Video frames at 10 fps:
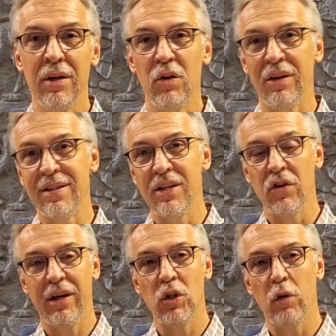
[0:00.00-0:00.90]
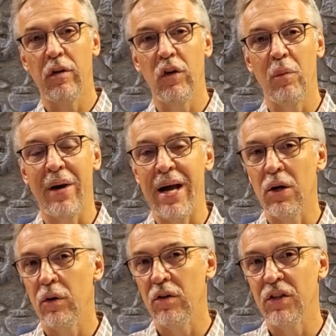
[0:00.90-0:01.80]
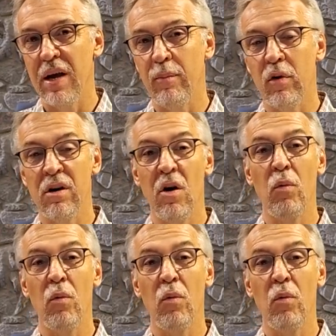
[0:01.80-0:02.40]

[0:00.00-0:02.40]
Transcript: You can send your kids over on their bike or their skateboard.